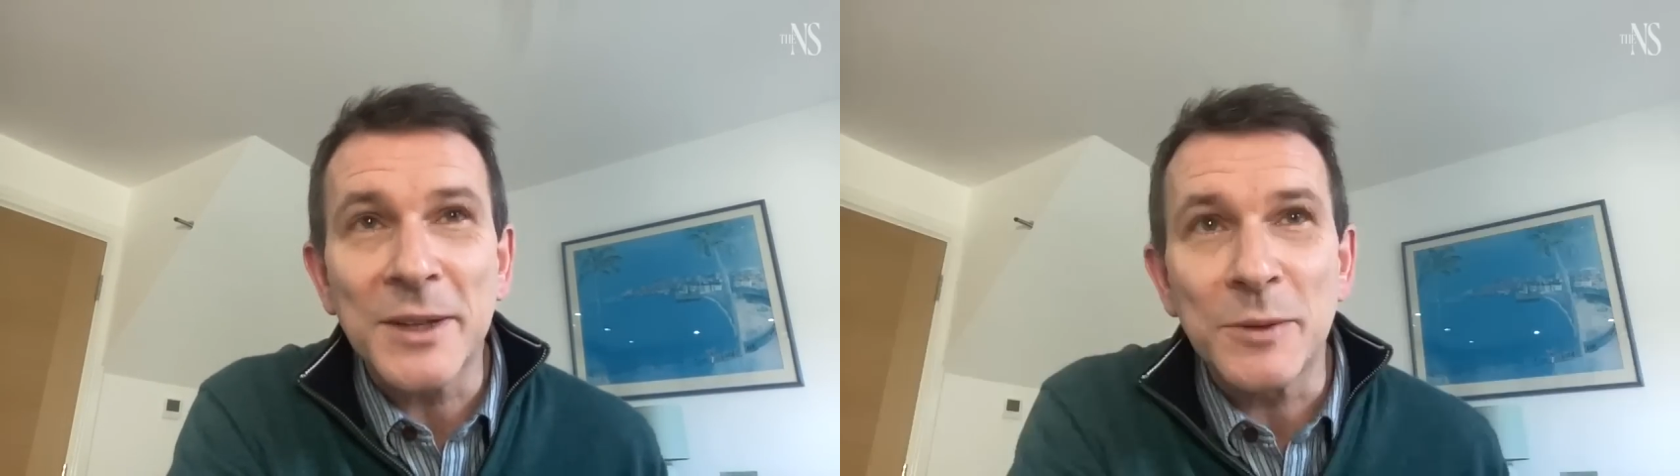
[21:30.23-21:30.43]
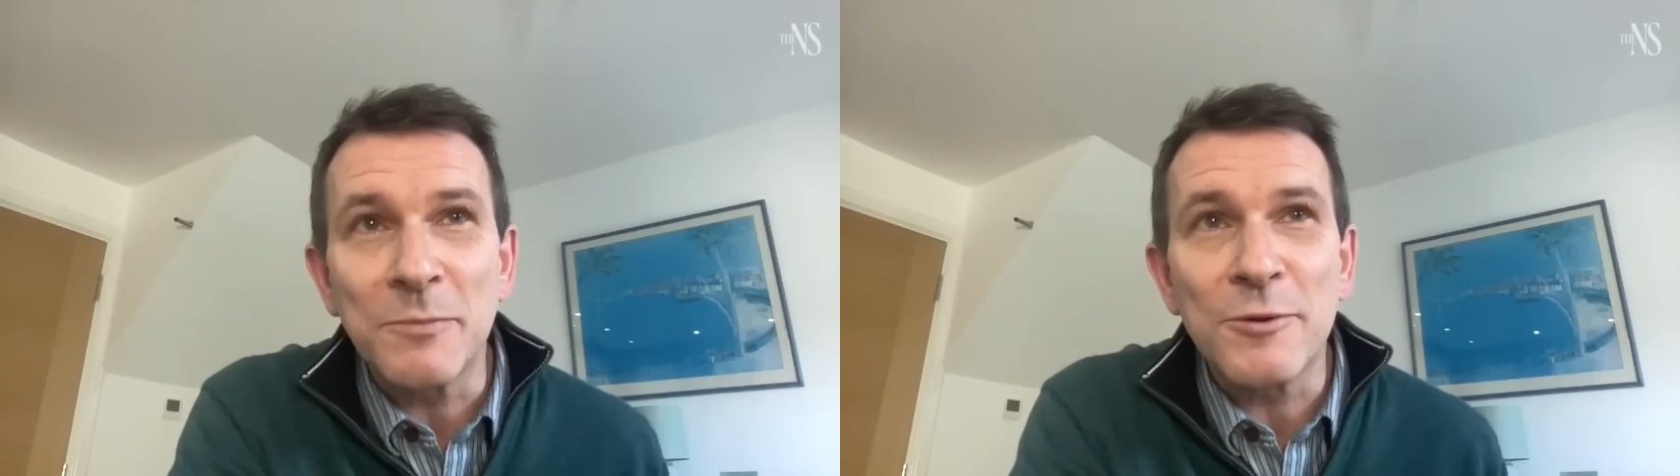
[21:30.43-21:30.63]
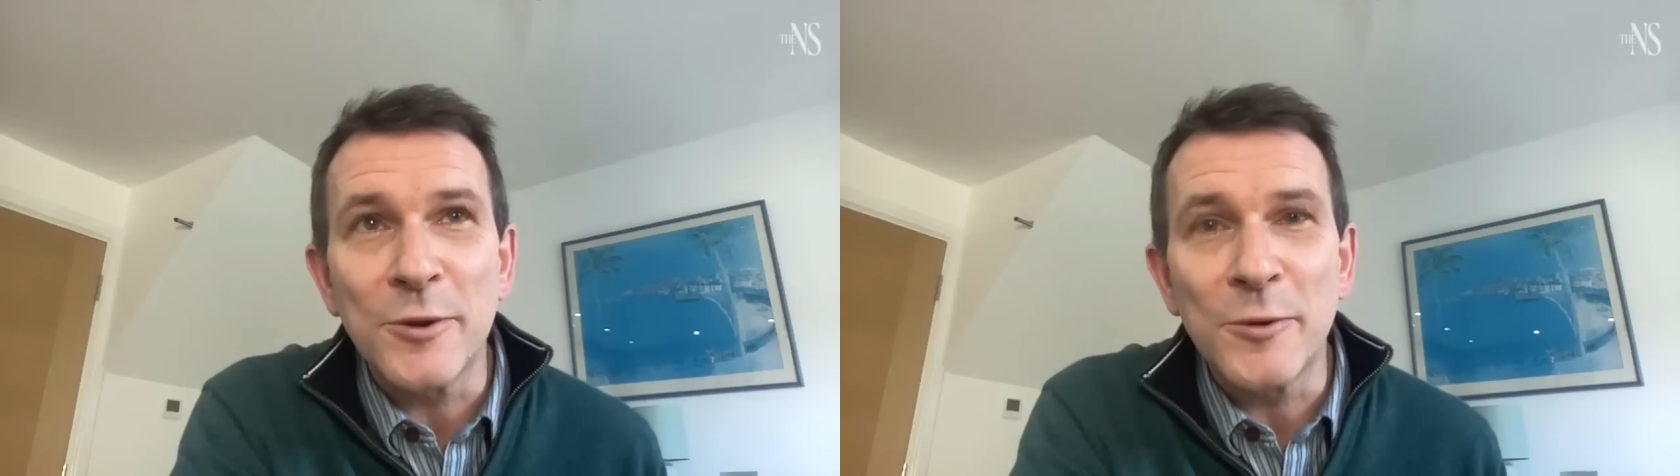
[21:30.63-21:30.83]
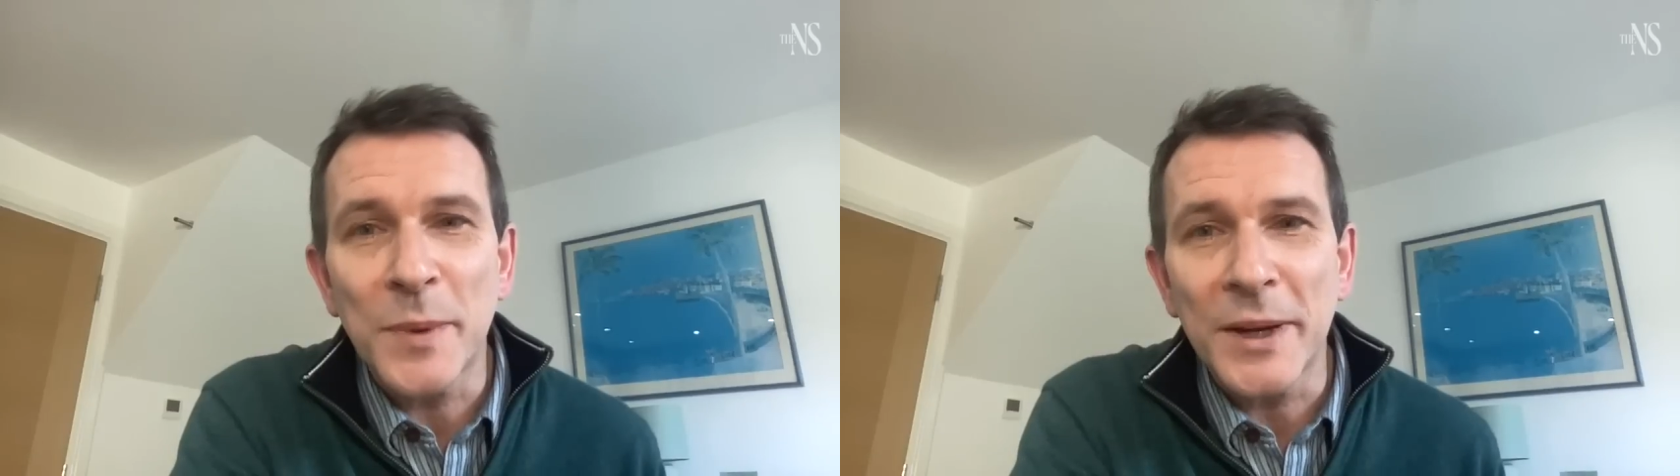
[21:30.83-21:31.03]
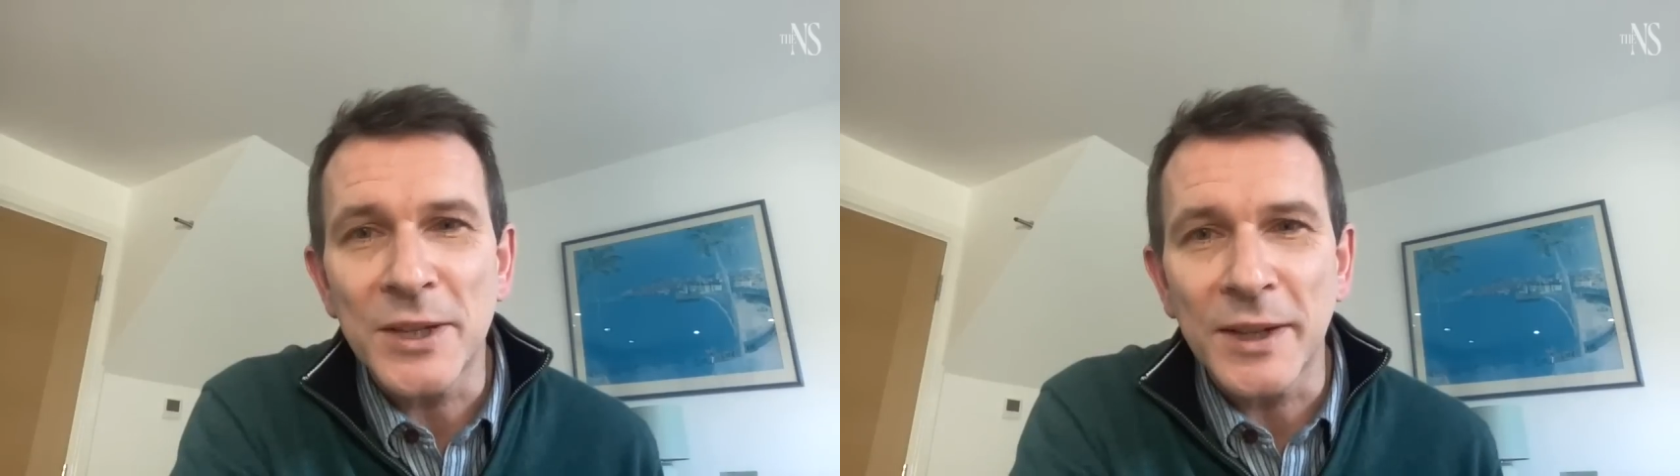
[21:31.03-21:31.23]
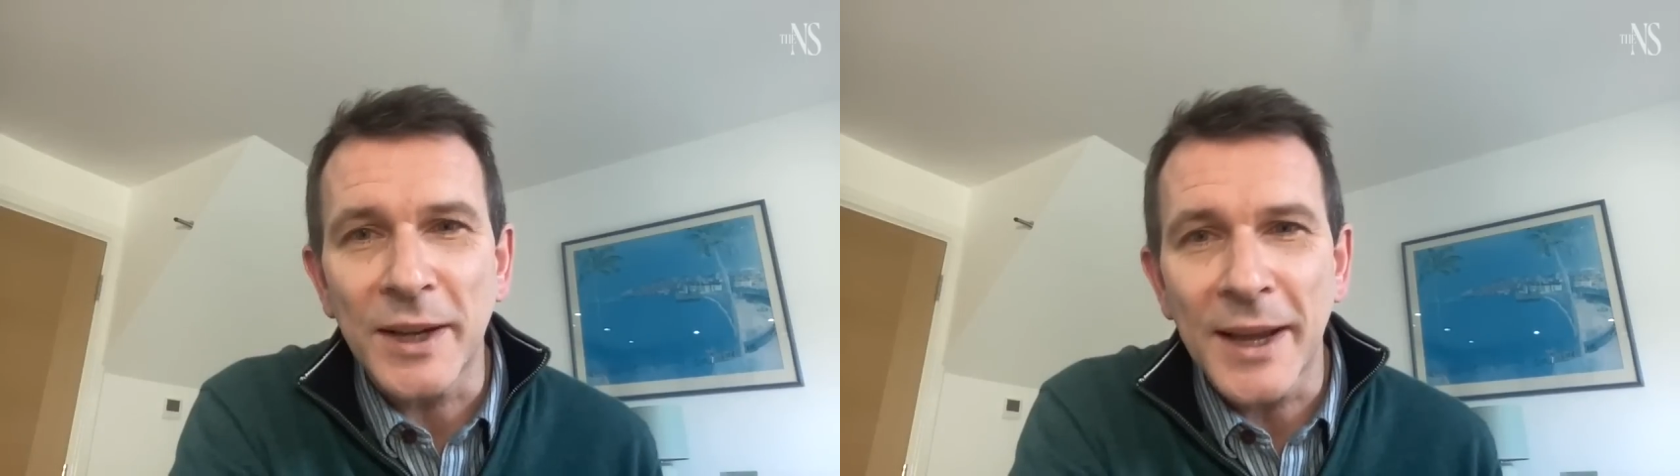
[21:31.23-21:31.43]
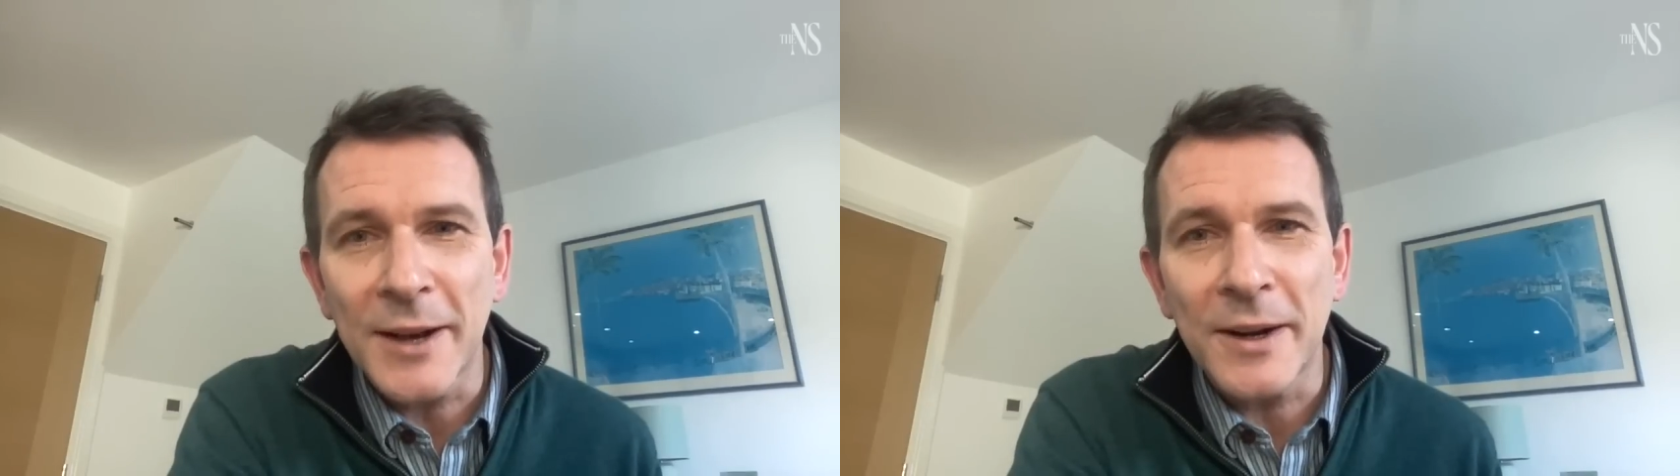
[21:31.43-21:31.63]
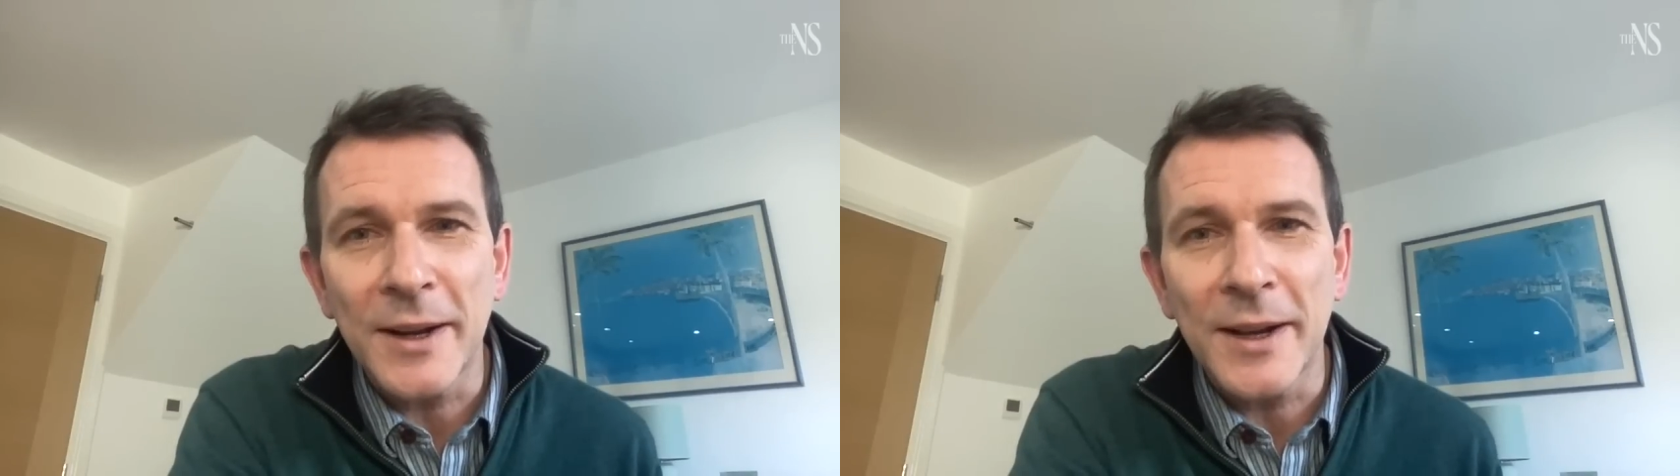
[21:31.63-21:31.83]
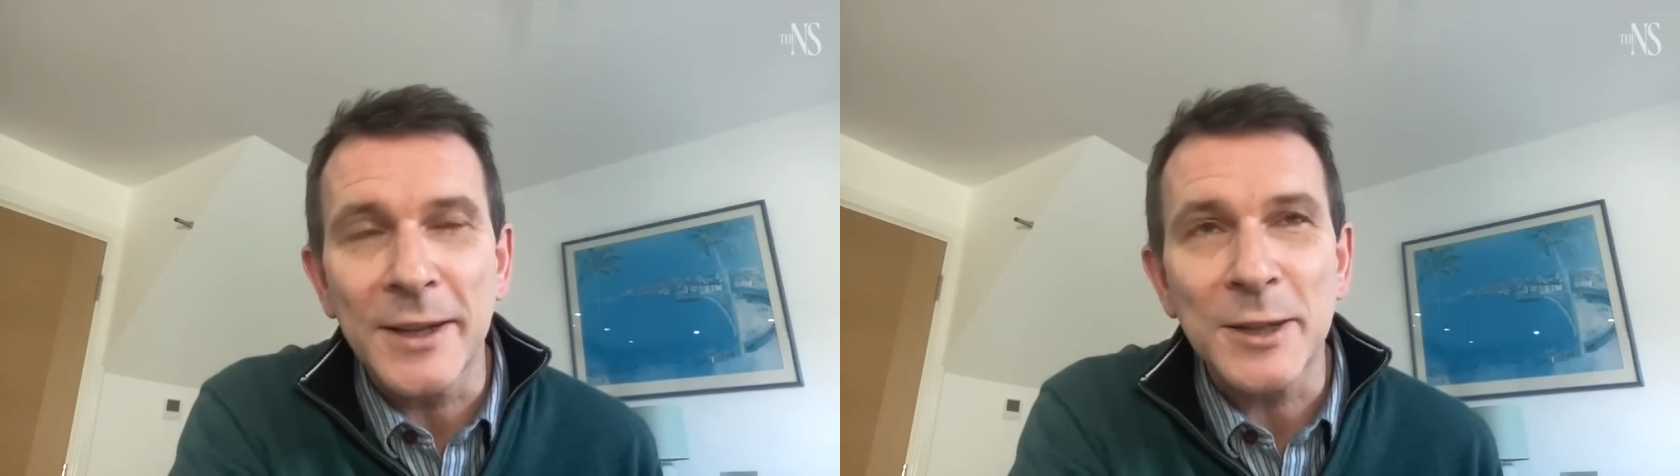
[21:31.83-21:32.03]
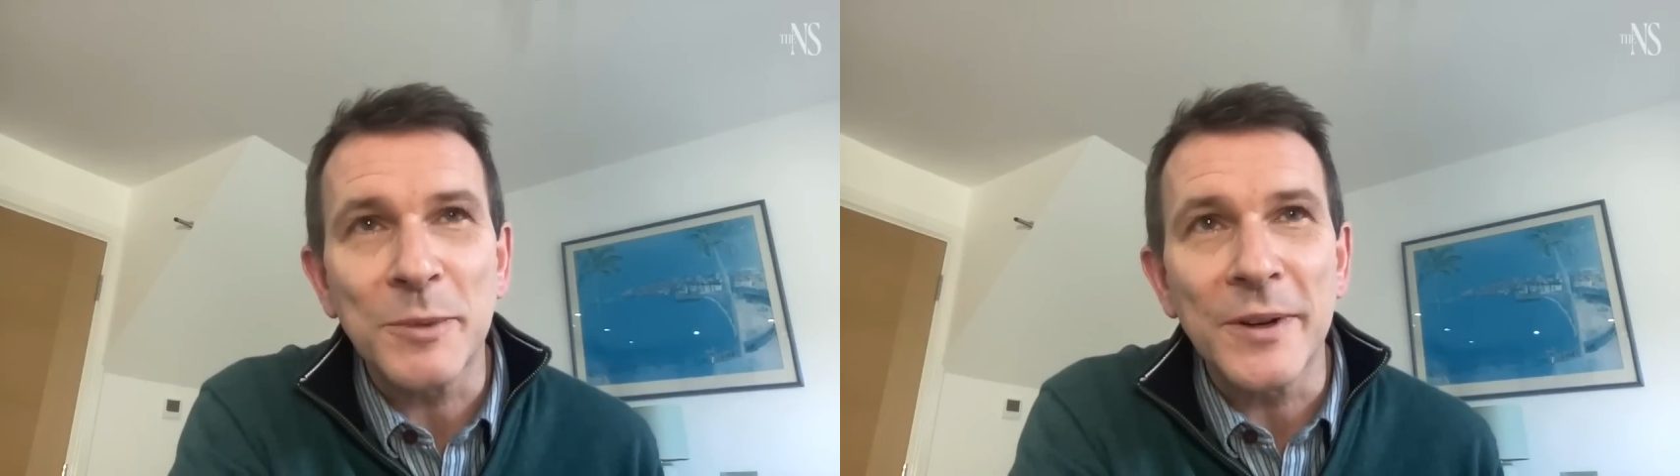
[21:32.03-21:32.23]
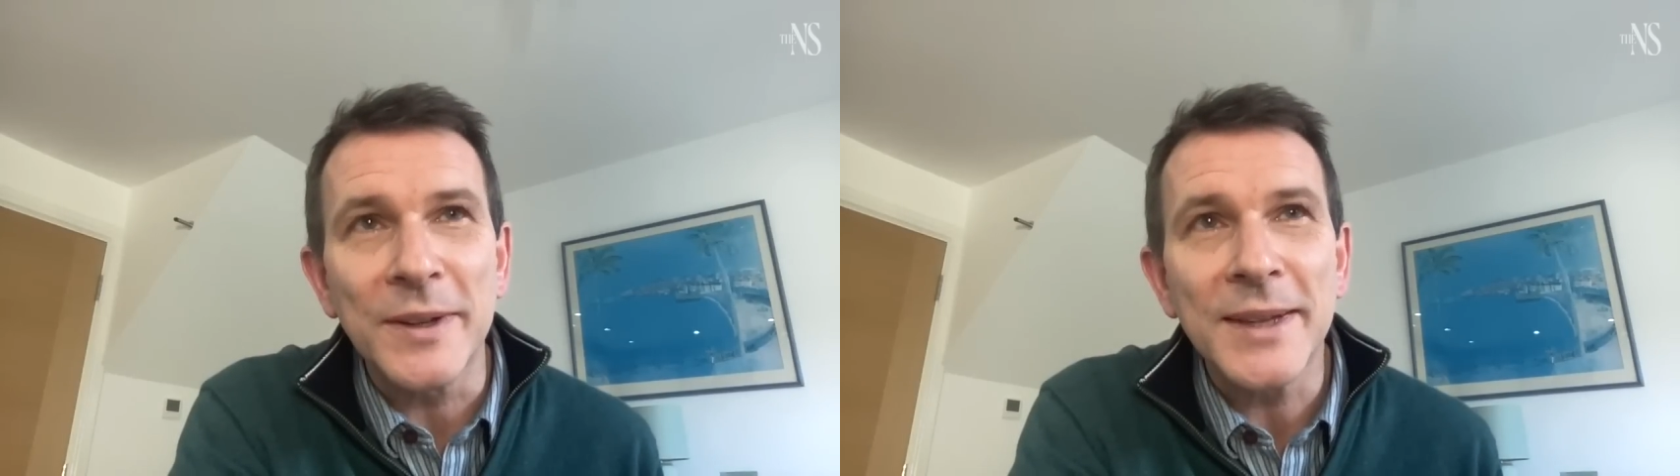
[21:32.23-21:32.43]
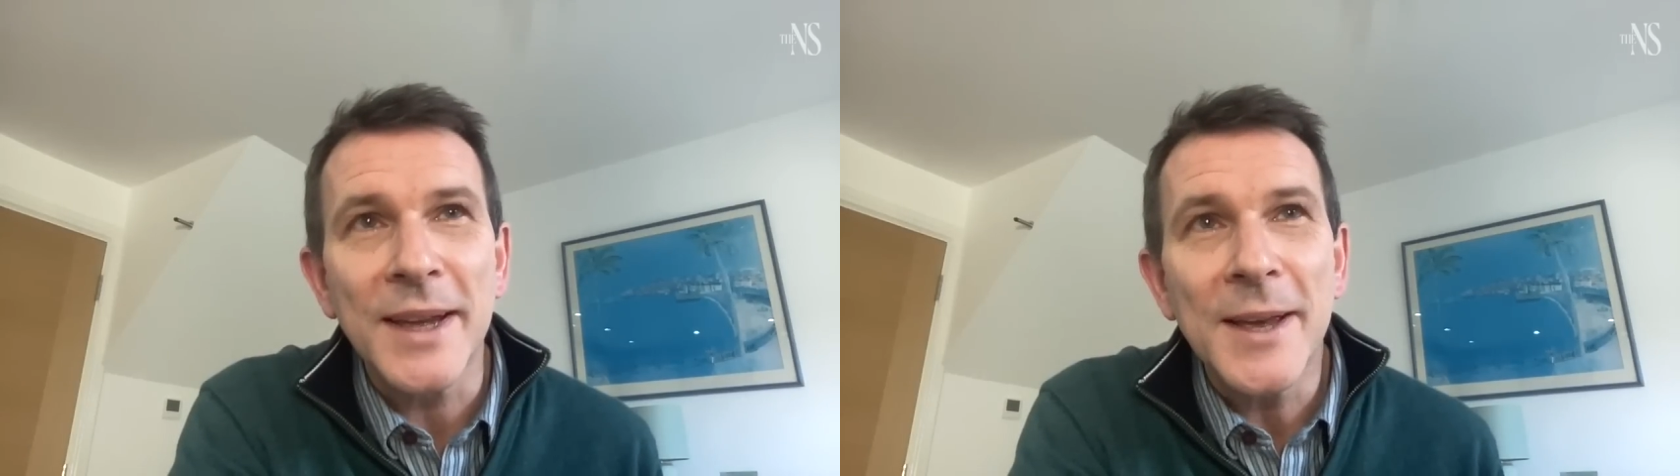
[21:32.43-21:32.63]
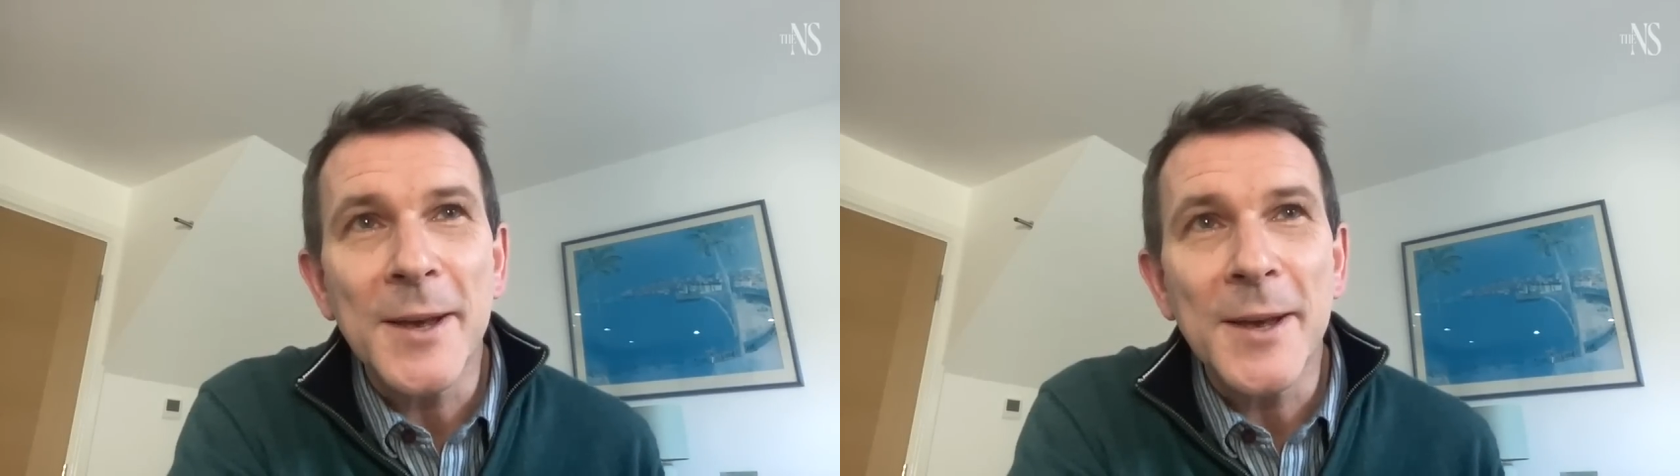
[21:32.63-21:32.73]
and to improve patient care and experience.